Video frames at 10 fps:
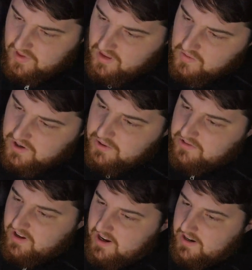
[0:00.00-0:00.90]
What he was
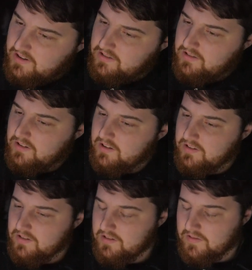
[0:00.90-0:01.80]
saying is
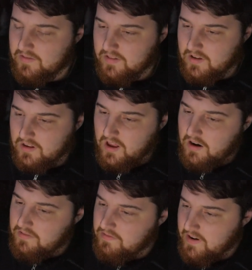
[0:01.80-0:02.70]
it's a lot
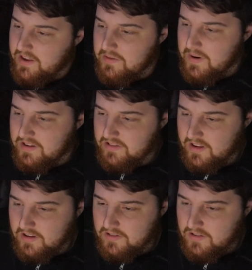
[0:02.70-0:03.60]
of faith-based
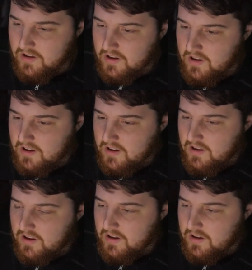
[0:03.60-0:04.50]
things,
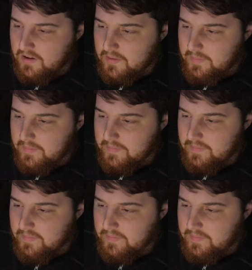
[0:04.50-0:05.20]
and